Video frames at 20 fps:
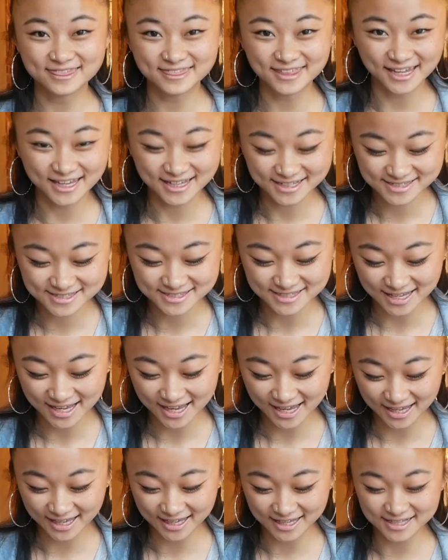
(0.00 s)
This
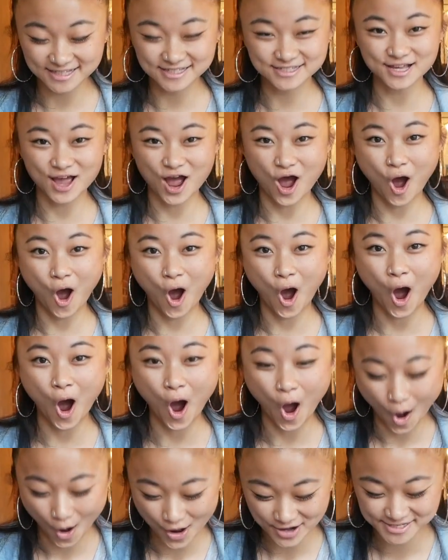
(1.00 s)
is
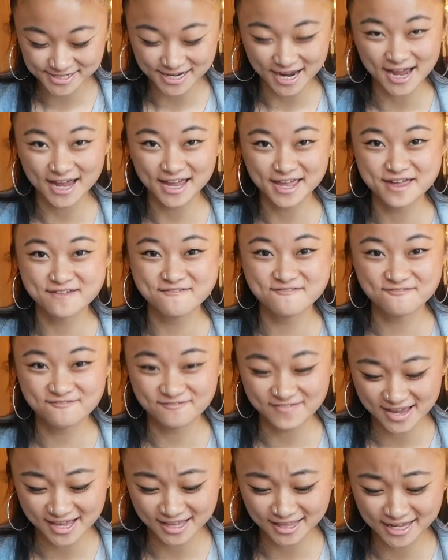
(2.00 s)
hot, I can
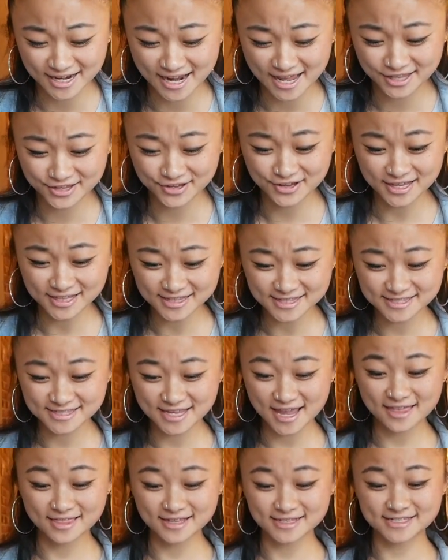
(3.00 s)
feel it, and you can
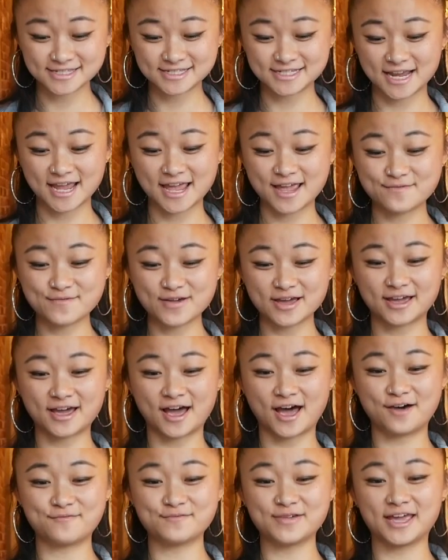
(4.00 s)
see the steam
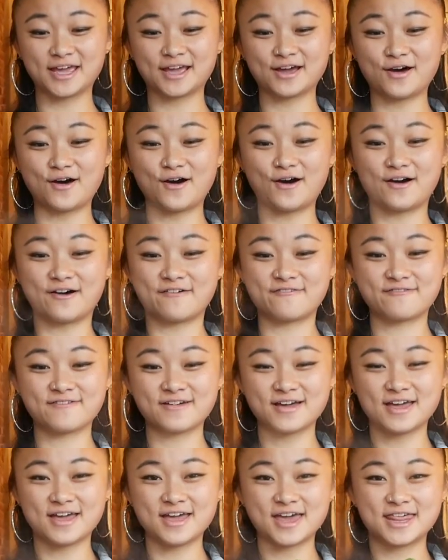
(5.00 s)
coming off
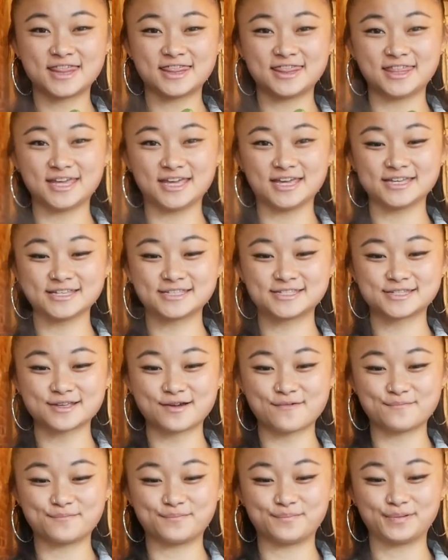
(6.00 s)
this
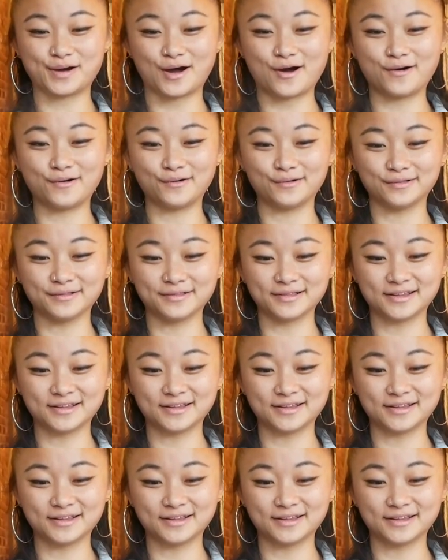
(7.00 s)
bowl.